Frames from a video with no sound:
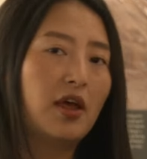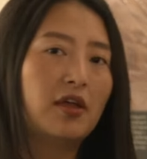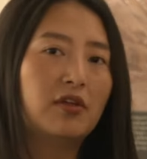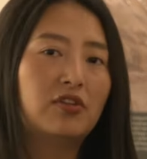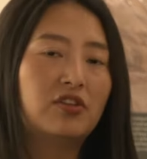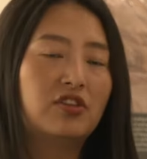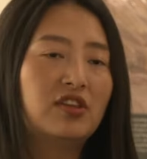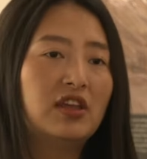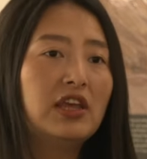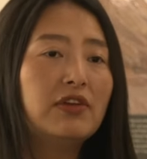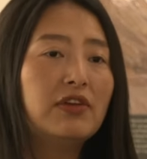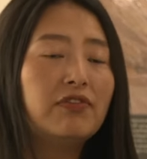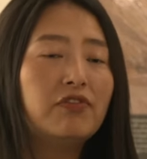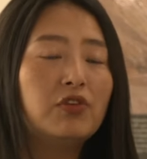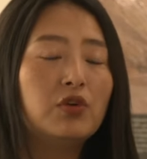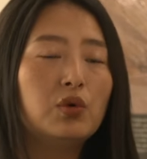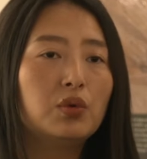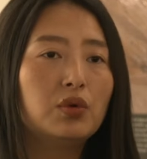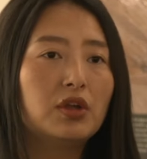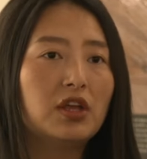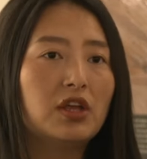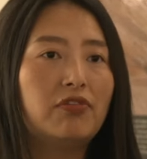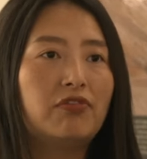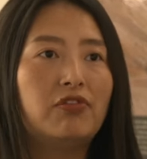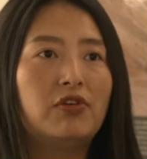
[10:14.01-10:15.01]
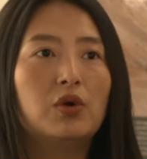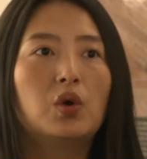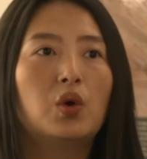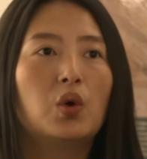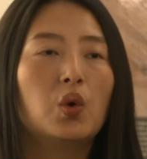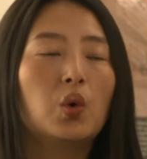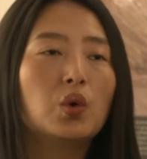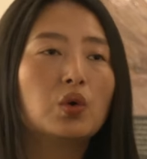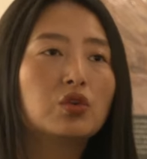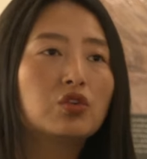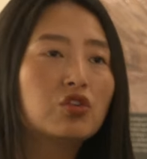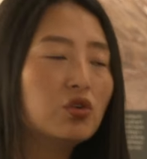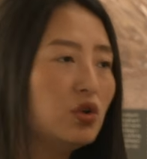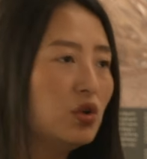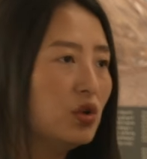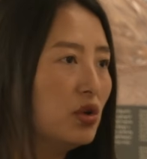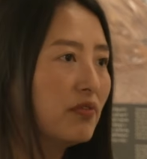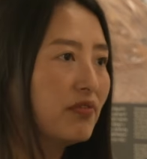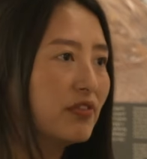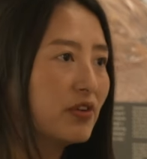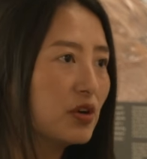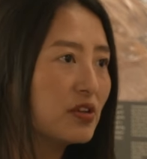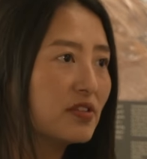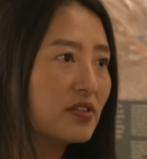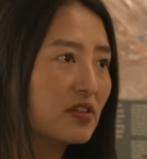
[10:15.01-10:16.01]
See, if you, if you go to
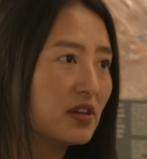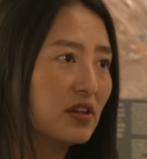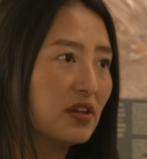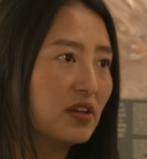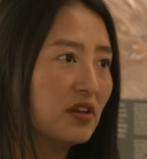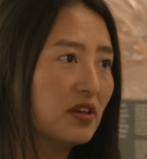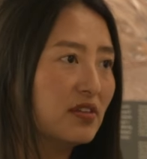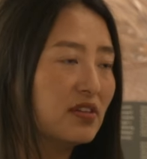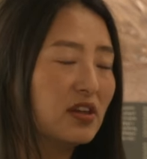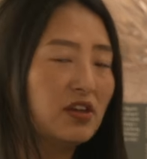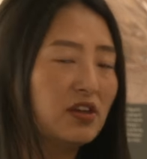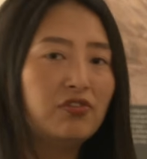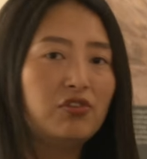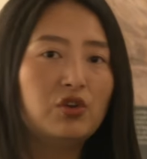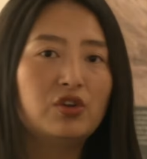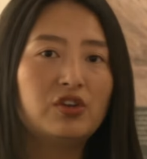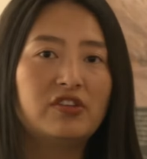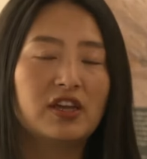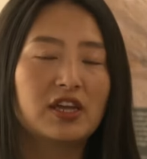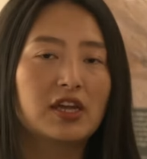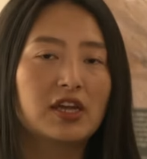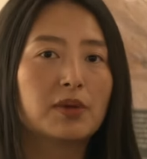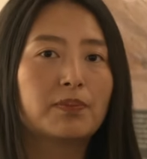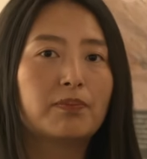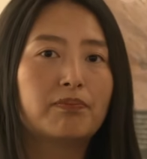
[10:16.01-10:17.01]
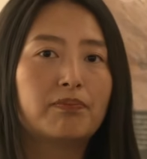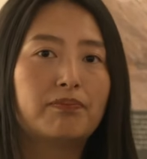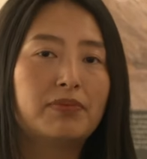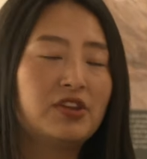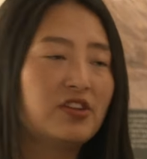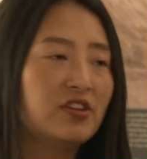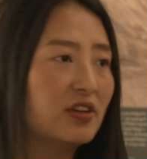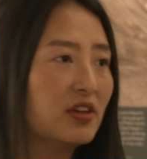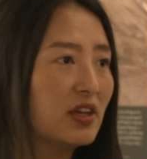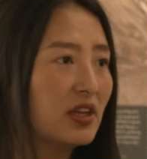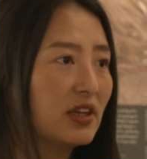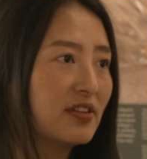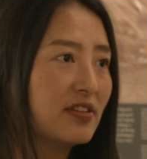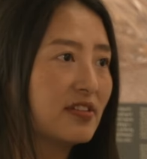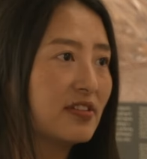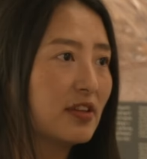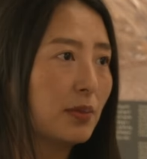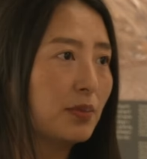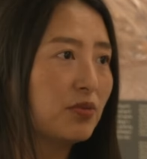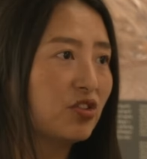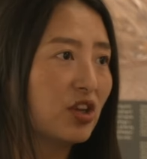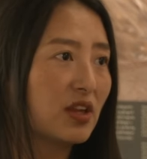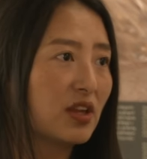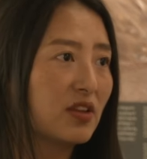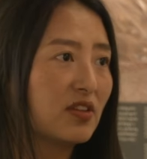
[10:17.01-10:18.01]
universities, if you take up particular
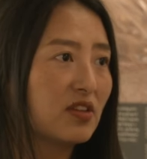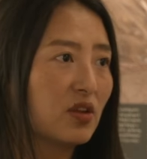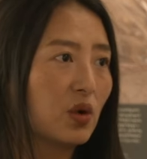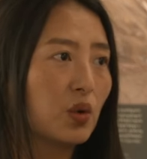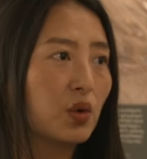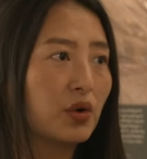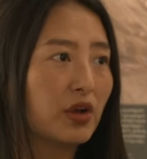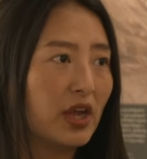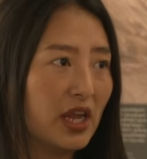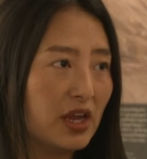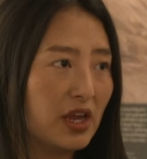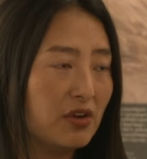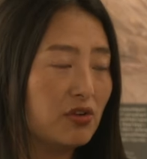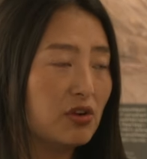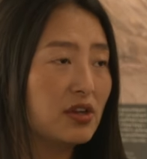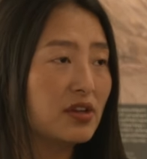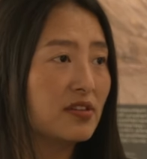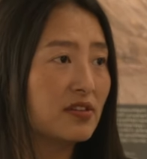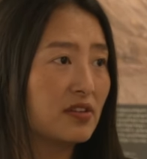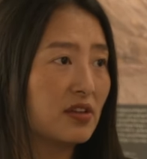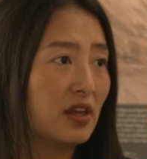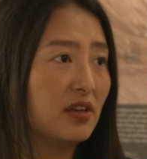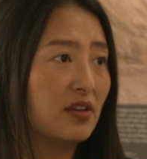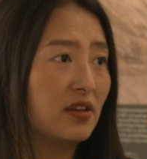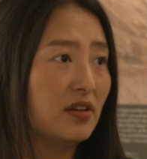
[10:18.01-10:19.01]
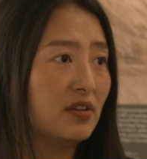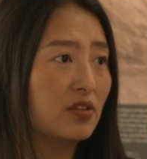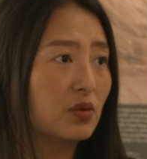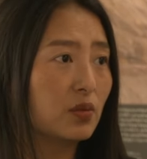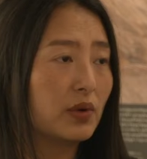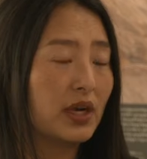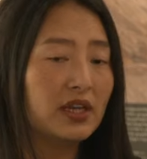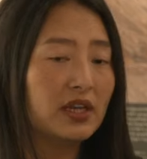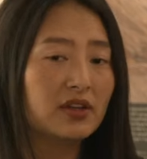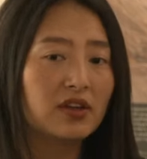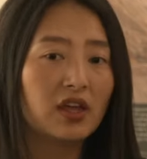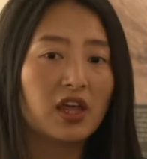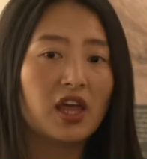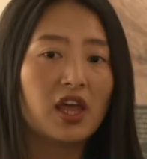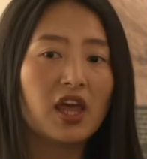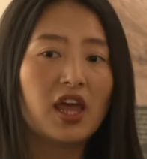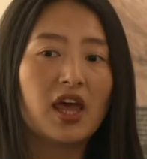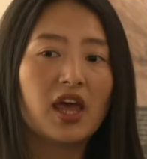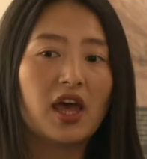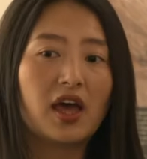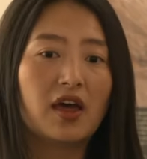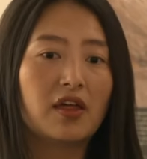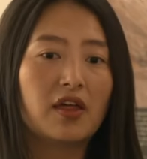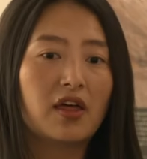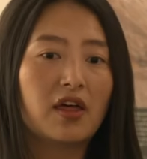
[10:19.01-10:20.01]
subjects or area studies, right,
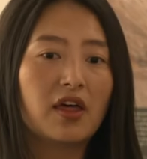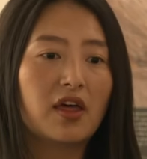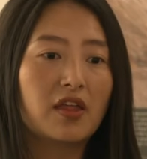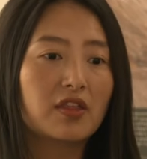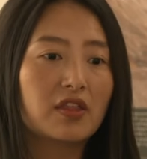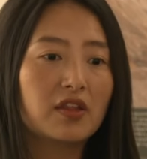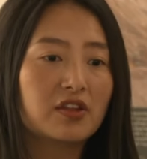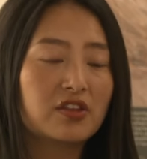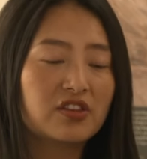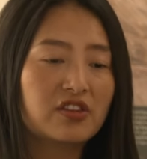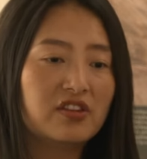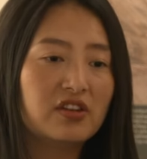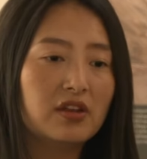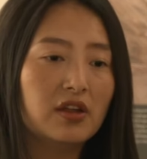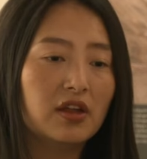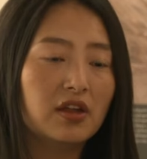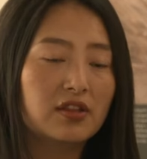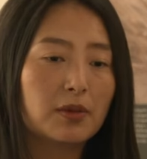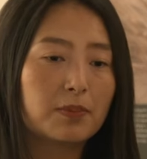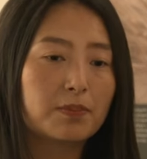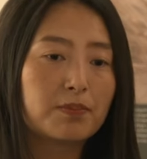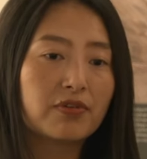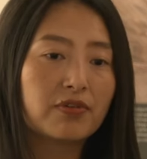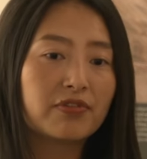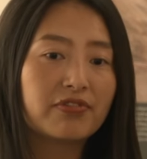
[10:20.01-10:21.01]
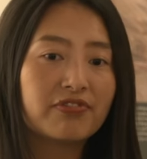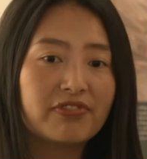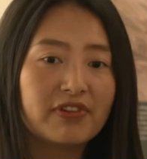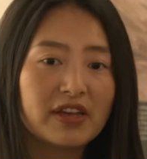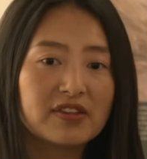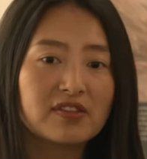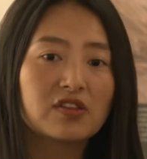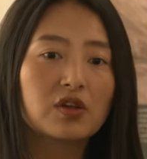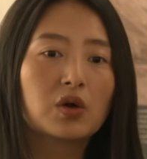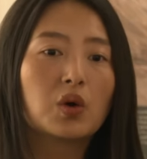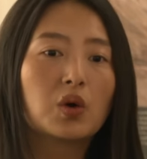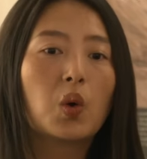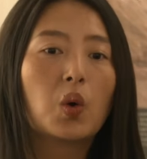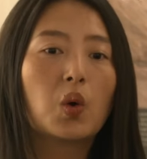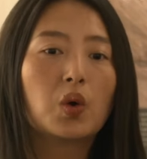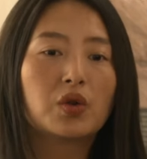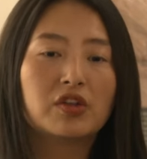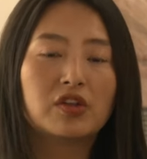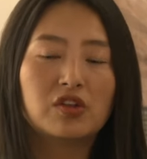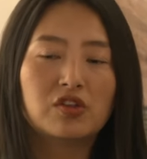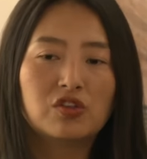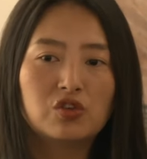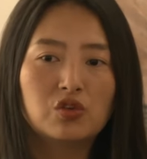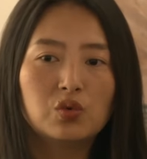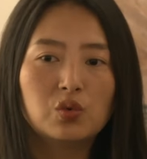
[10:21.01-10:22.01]
uh, the, uh, the professor or
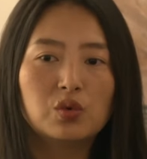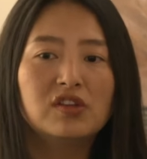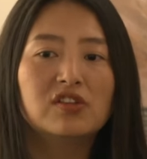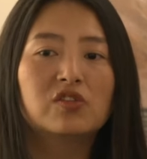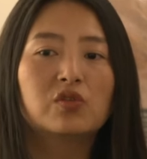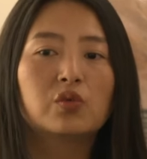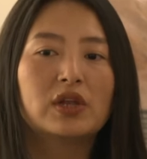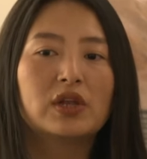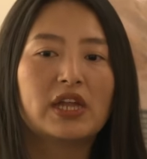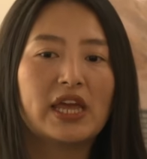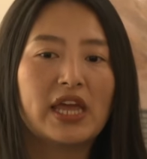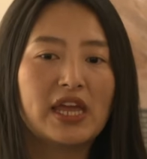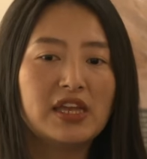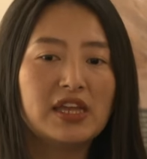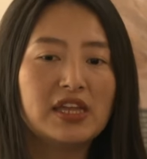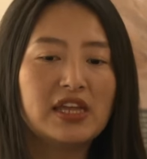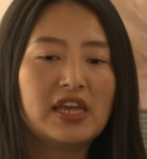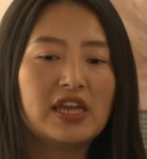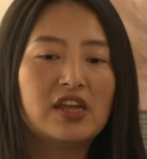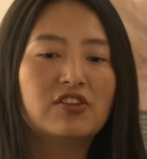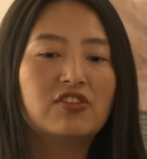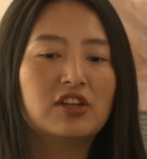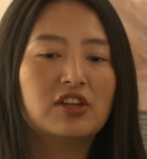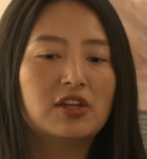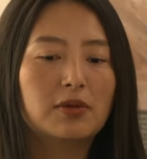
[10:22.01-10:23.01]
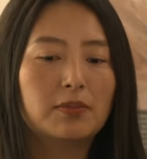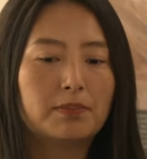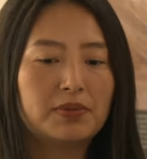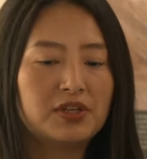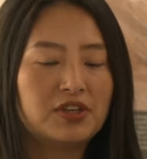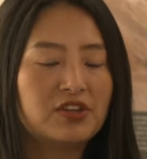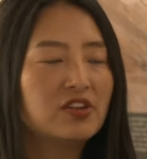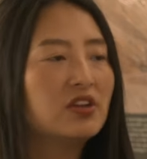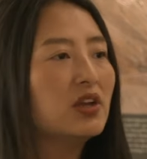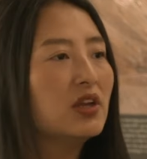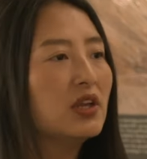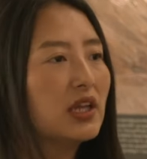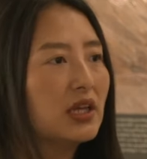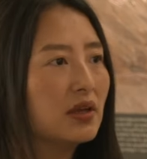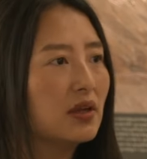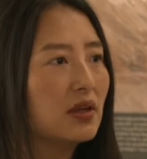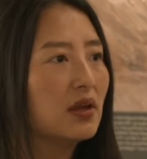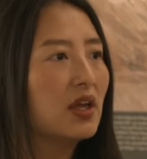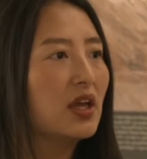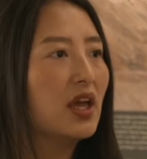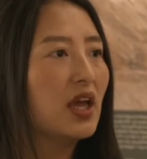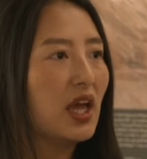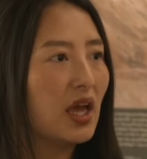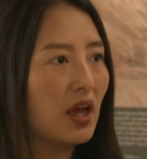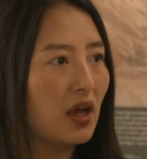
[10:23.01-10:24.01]
the students will engage in a particular,
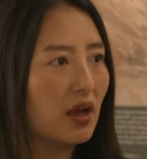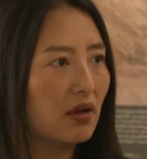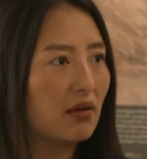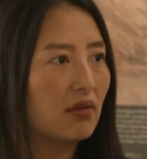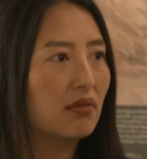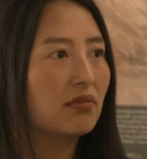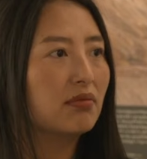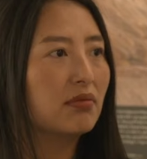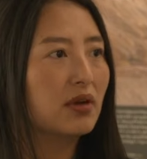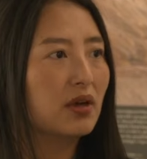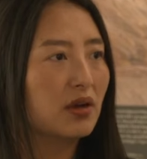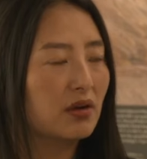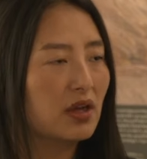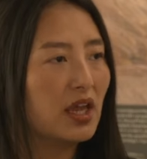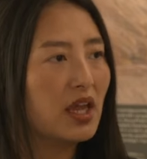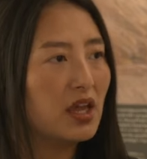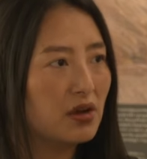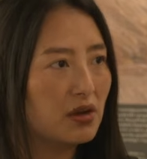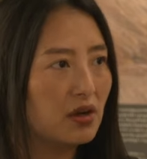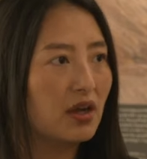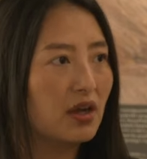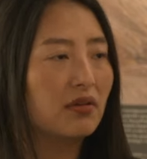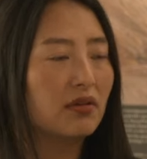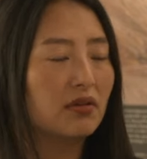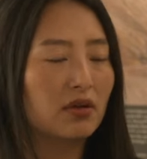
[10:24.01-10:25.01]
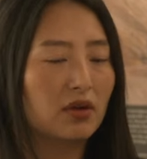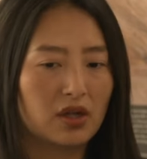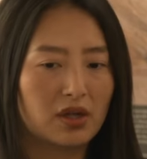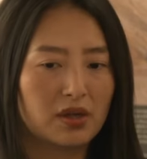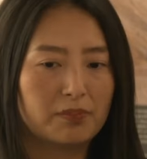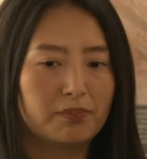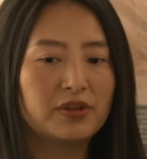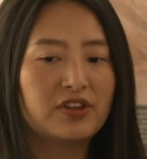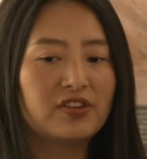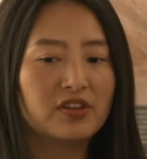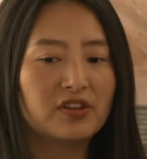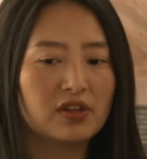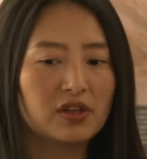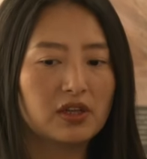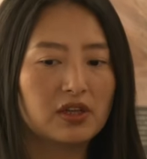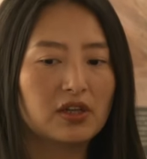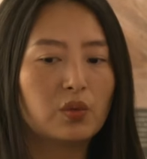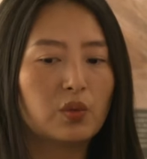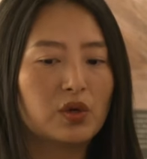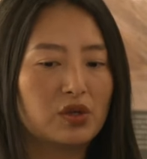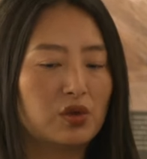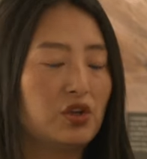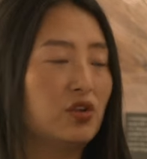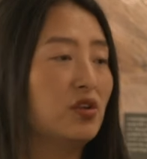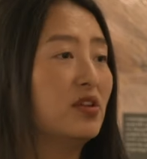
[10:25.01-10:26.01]
uh, uh particular
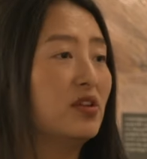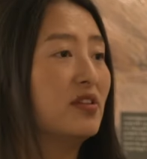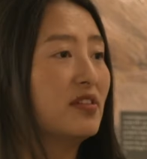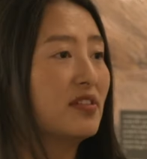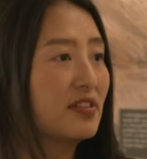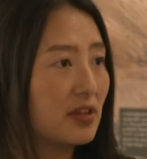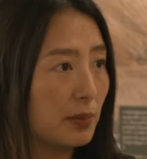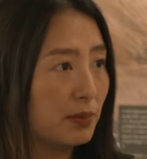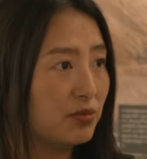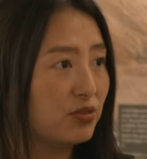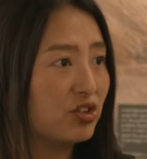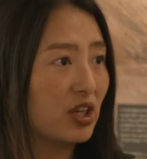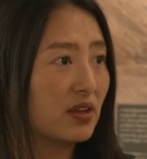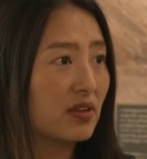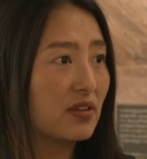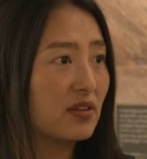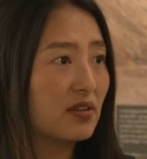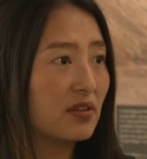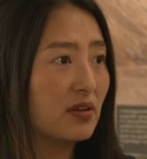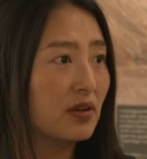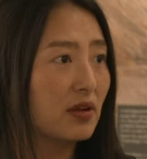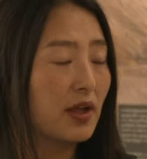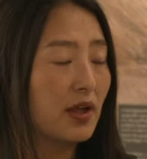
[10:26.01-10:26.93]
what do subjects.